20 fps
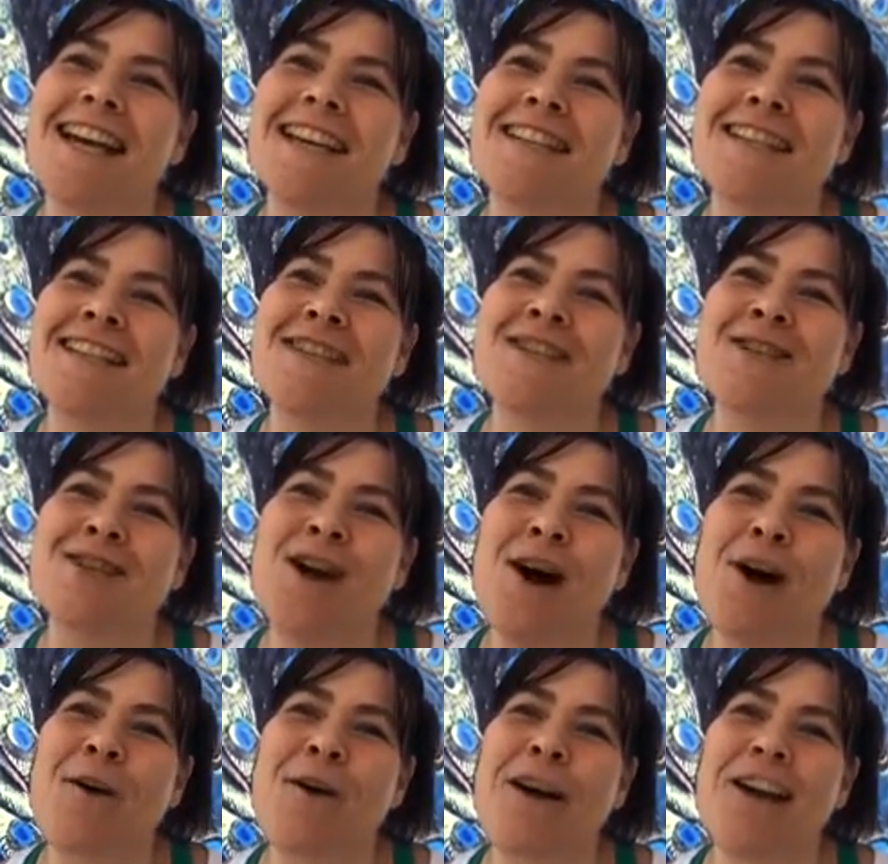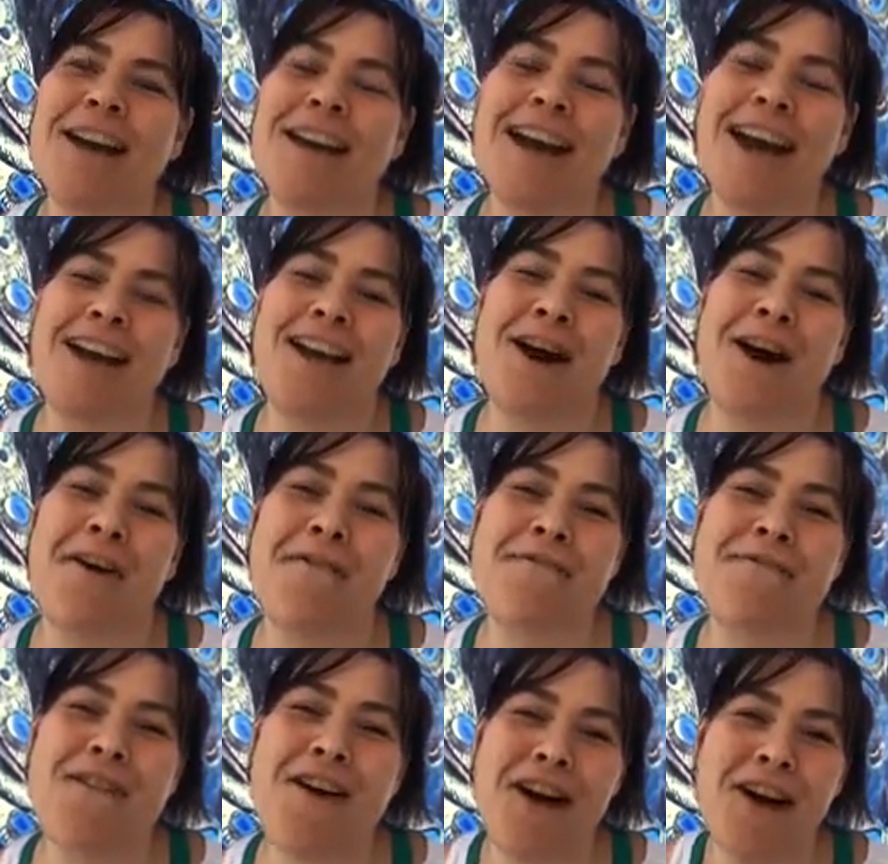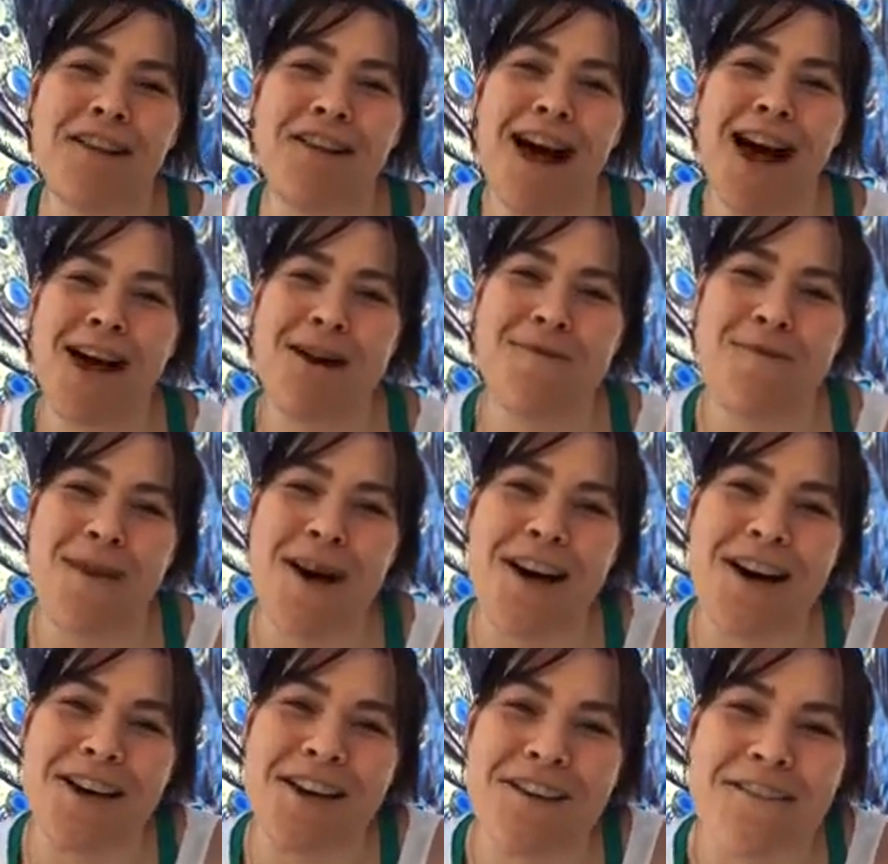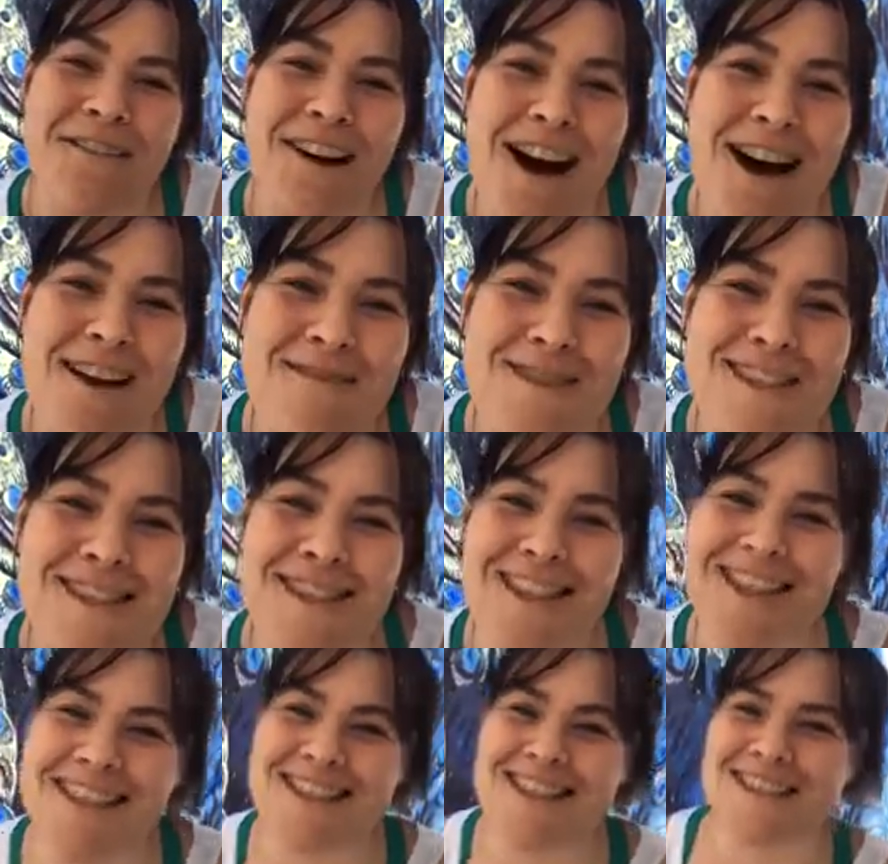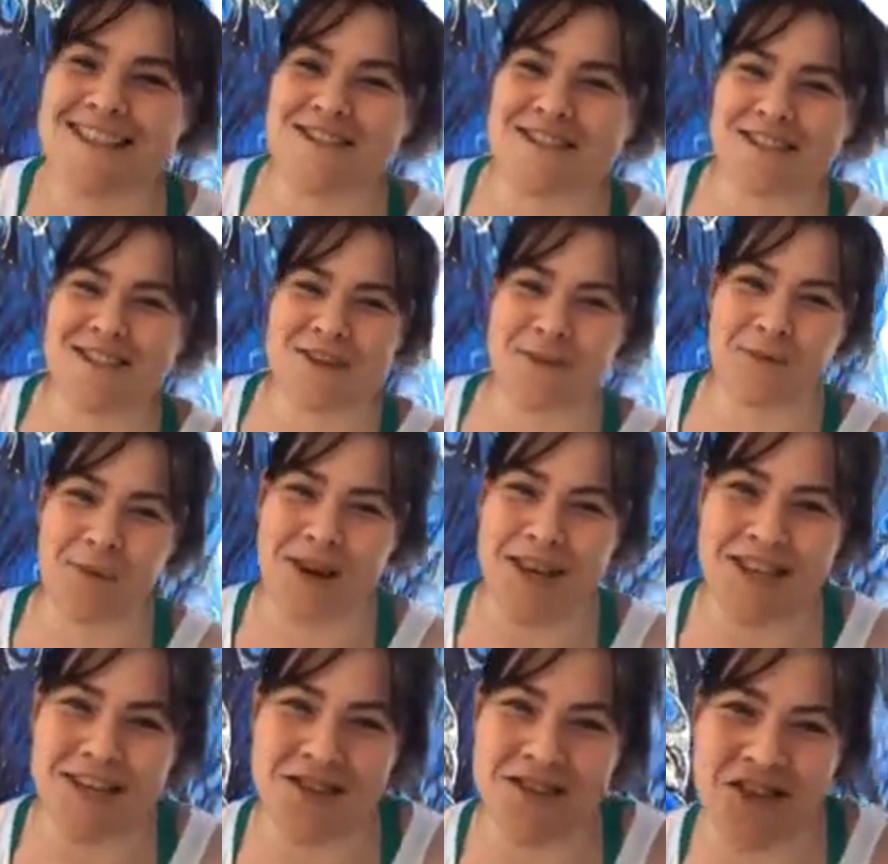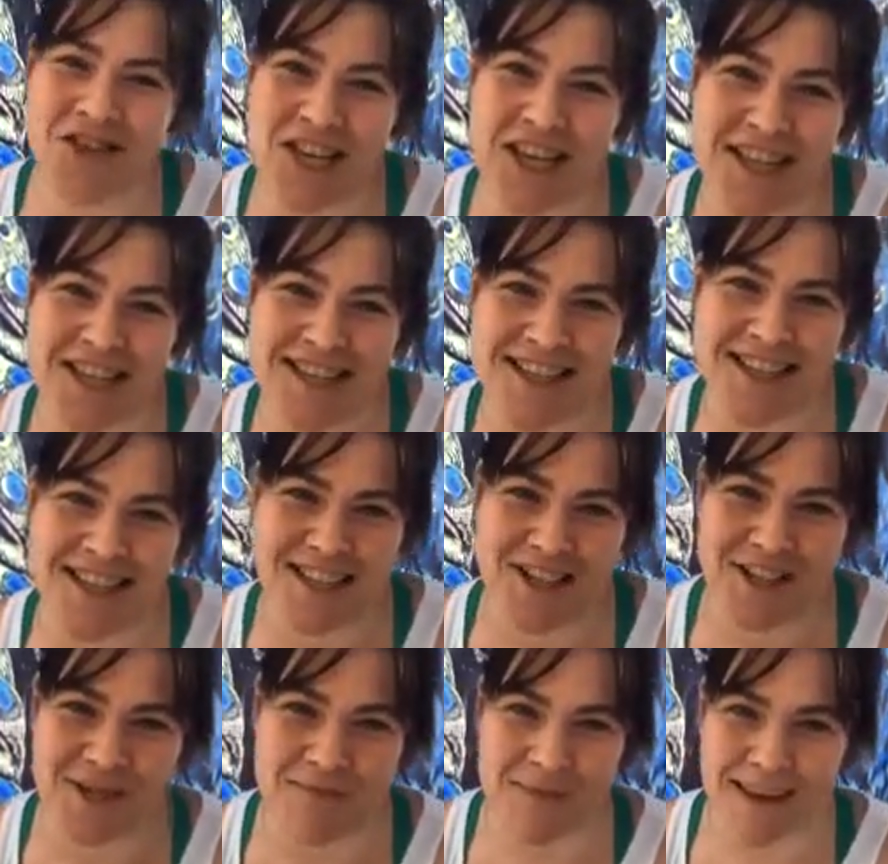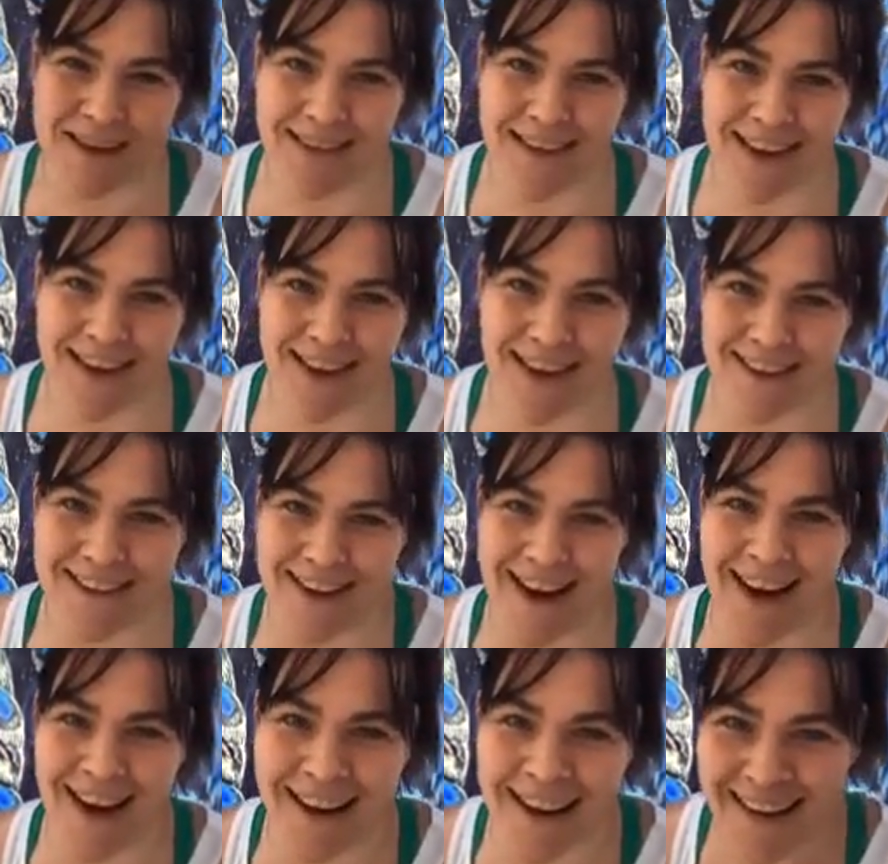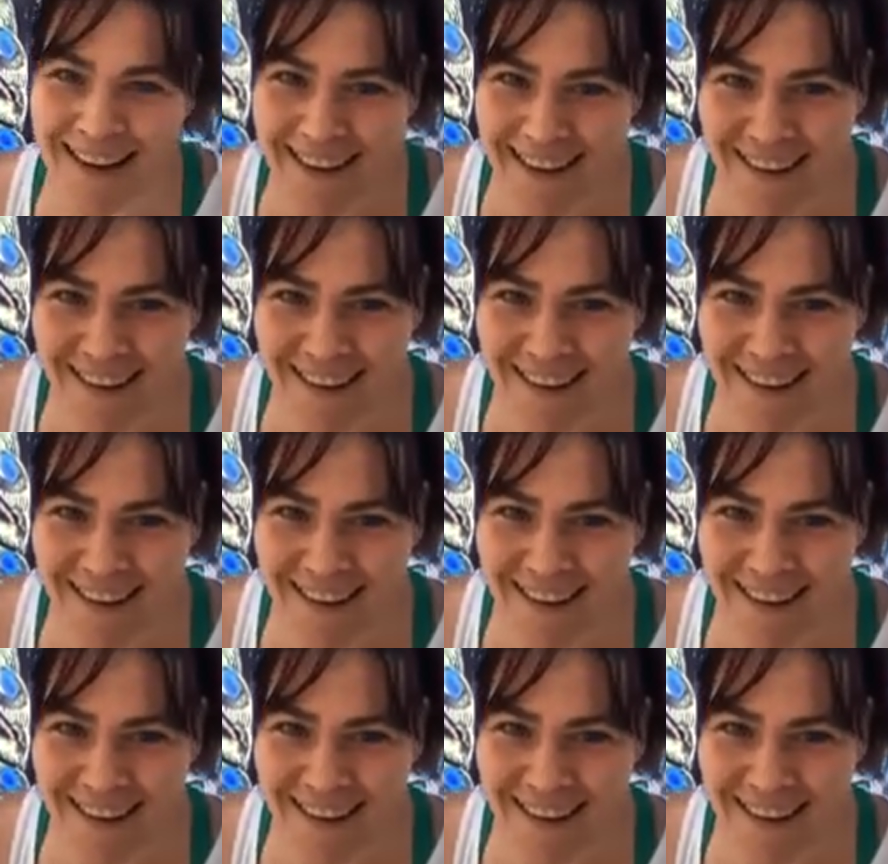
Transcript: It's snowing and I don't feel like walking around with 6 inches of wet jean touching my leg all day.